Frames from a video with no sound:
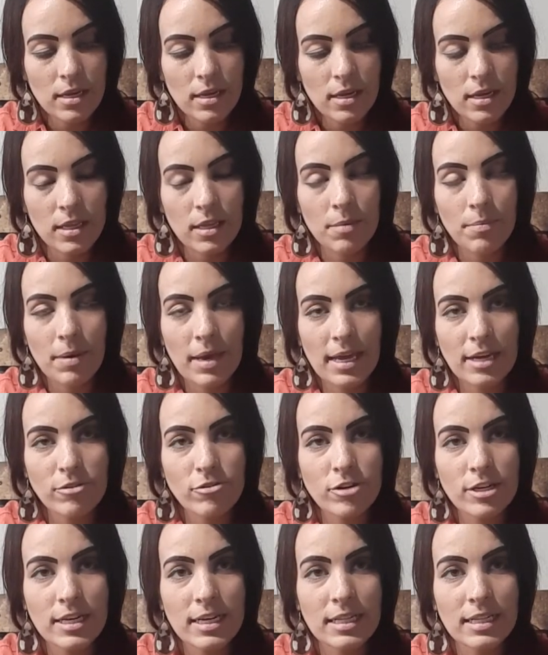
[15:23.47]
in the
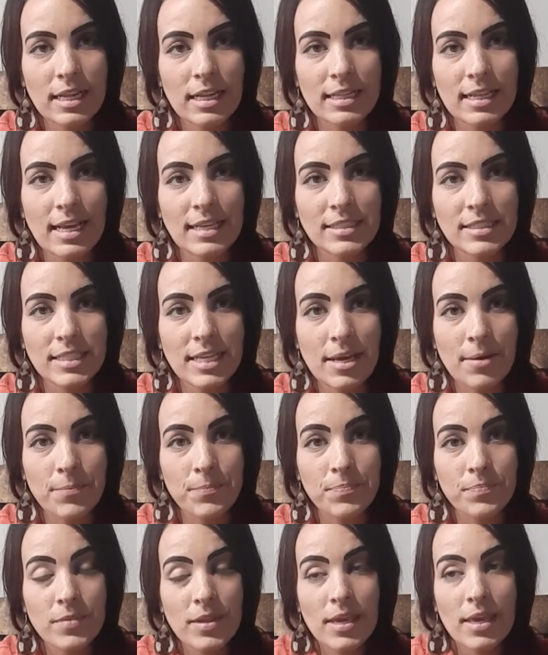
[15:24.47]
pantry and let that sit.
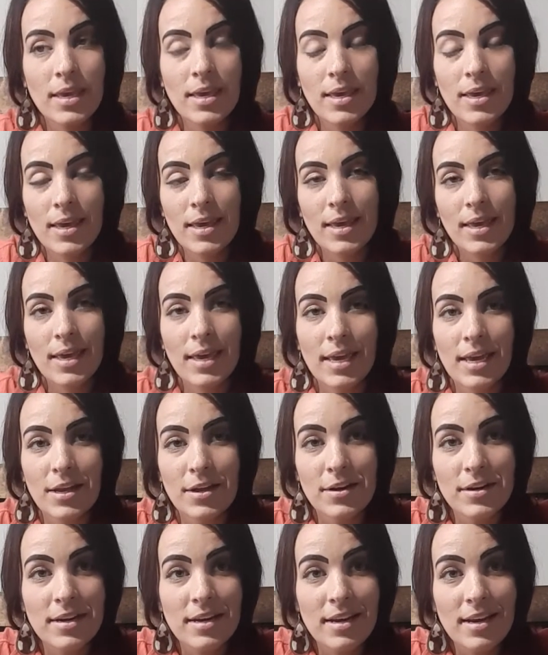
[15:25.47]

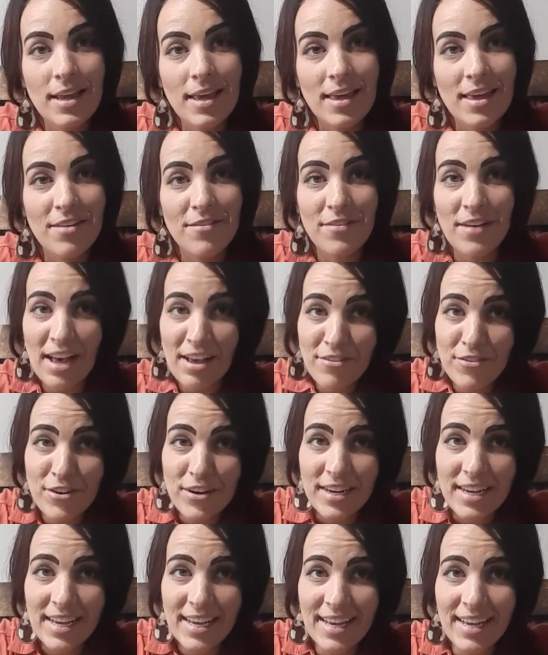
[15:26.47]
And if I
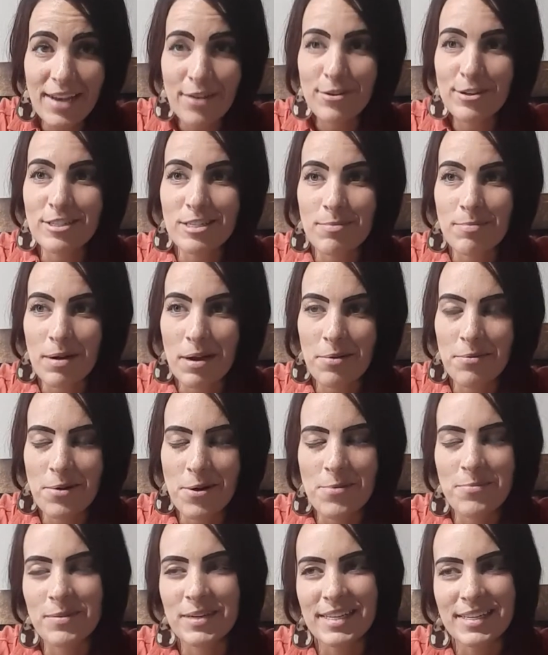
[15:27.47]
forget, which I probably
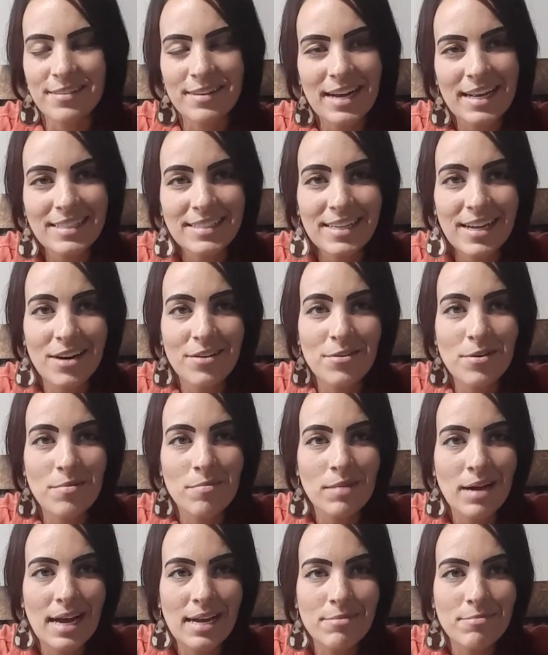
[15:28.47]
won't, but you guys gotta
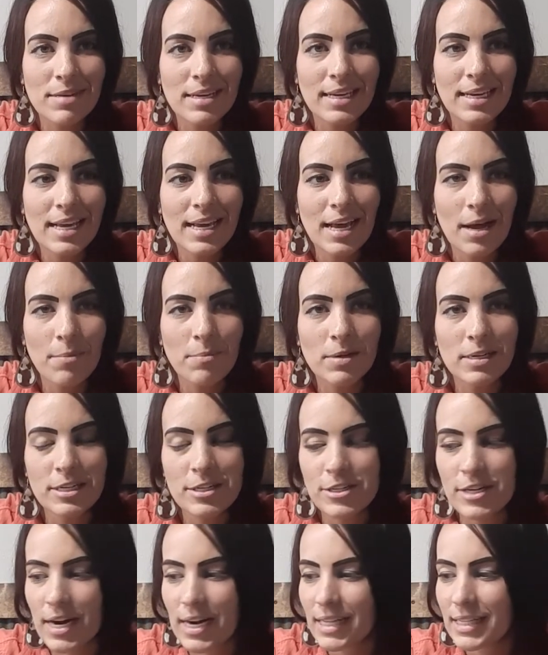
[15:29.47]
remind me, I'm gonna
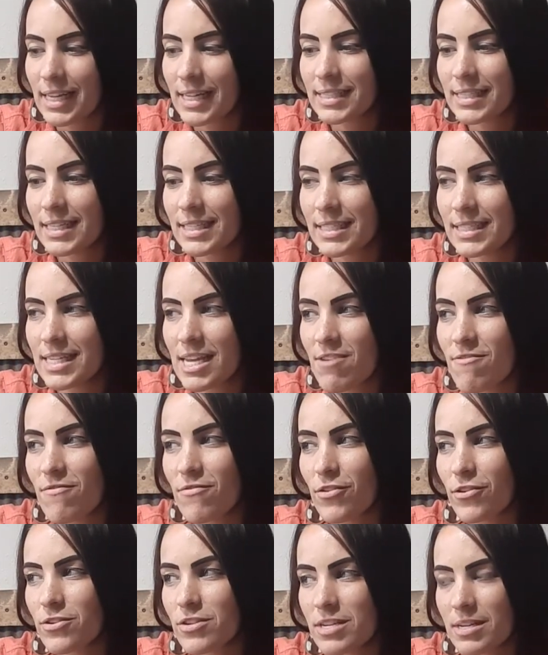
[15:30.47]
try to let this sit
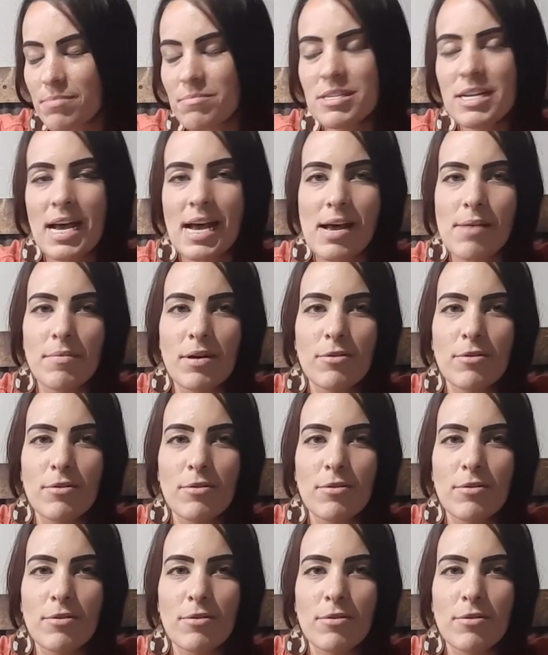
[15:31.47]
for some time.